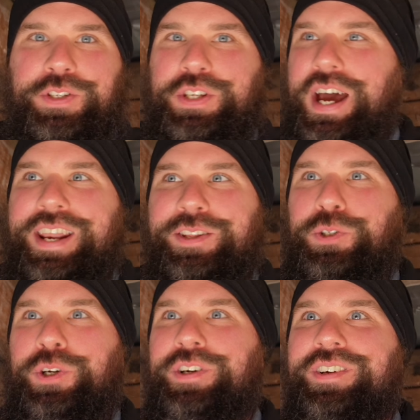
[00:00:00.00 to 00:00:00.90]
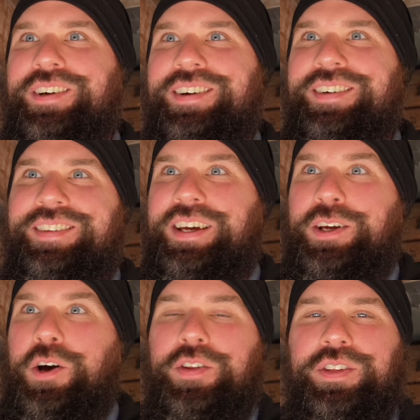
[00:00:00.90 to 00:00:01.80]
side of the trail,
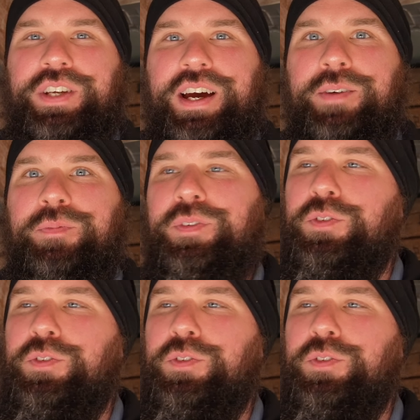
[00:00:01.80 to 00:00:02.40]
like all the time.